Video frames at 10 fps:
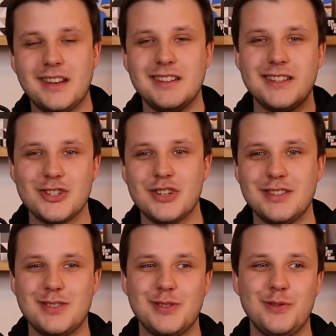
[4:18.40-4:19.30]
in
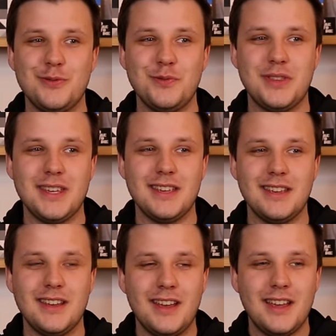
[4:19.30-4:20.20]
addition to the
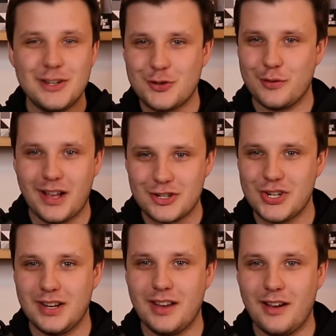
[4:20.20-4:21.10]

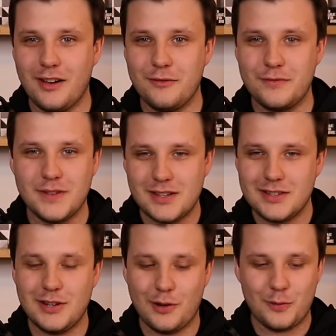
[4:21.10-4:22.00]
introduction of,
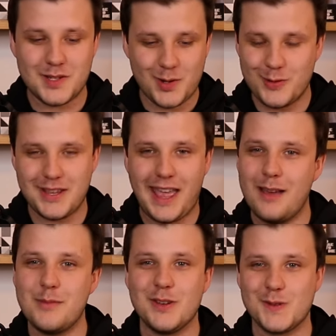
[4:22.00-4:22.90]
you know, certain
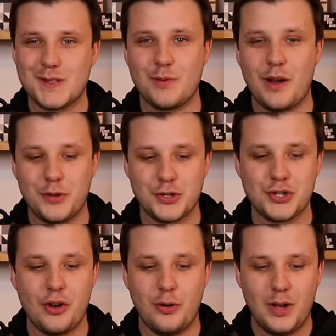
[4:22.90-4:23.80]
cameos throughout the
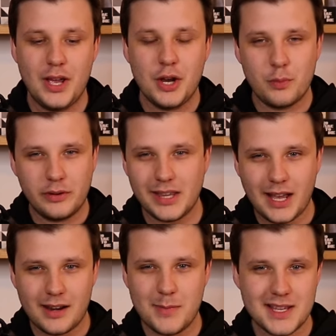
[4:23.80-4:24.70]
show, really
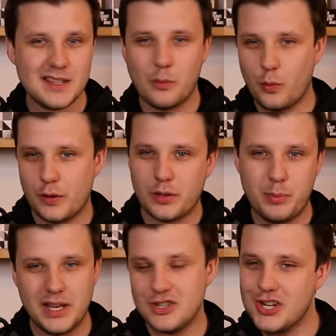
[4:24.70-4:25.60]
kind of makes it worth
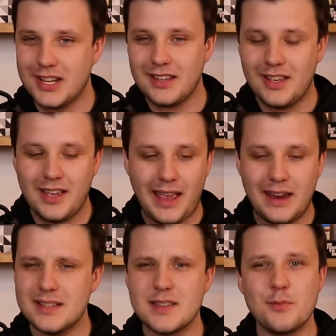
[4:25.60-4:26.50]
binging.
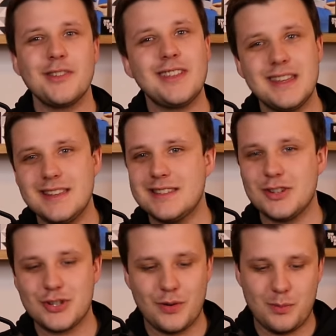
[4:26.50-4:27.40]
And it's a really easy
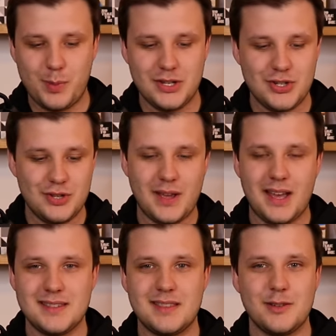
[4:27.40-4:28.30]
show to binge, you
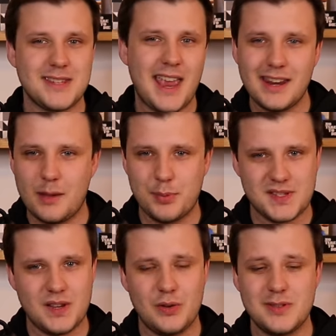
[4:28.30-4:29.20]
guys. There's 8
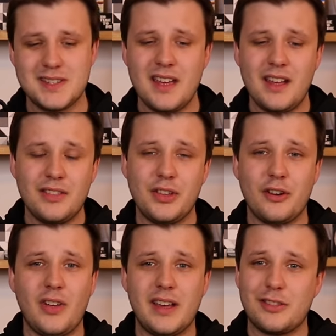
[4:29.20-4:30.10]
episodes. They're
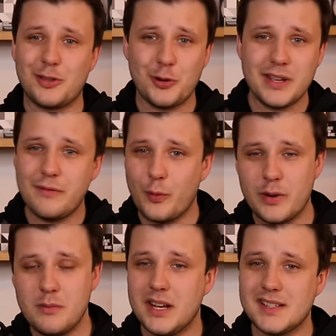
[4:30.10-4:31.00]
like
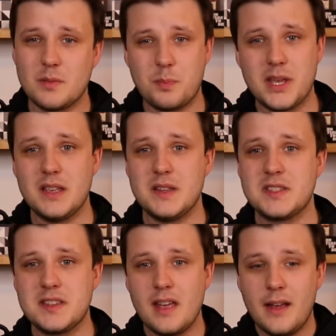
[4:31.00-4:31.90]
30-40 minutes a
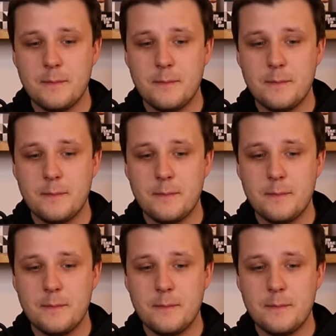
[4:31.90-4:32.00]
piece.